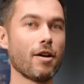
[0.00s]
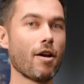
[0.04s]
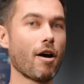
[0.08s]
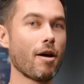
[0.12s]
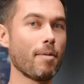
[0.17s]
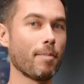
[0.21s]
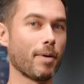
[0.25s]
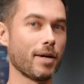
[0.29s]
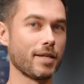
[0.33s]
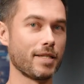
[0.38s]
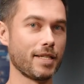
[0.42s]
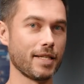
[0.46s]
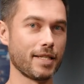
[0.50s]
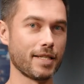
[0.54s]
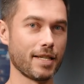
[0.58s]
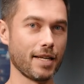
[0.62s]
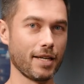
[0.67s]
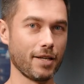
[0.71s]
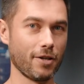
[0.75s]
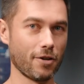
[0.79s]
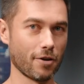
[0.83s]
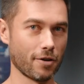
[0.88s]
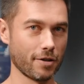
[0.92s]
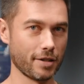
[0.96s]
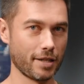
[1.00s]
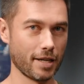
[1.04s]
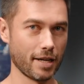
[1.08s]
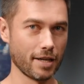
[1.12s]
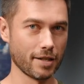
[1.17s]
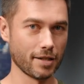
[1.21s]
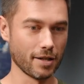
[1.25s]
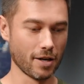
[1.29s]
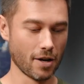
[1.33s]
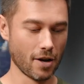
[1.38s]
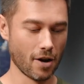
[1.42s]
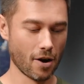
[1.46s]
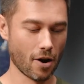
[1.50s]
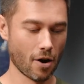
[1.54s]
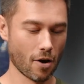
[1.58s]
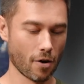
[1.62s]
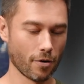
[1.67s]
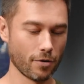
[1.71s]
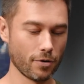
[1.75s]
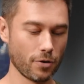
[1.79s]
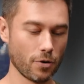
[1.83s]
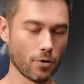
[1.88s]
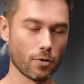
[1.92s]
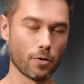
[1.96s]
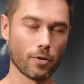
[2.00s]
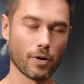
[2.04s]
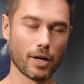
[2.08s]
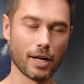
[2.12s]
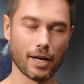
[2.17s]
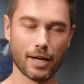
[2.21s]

9x16 content on your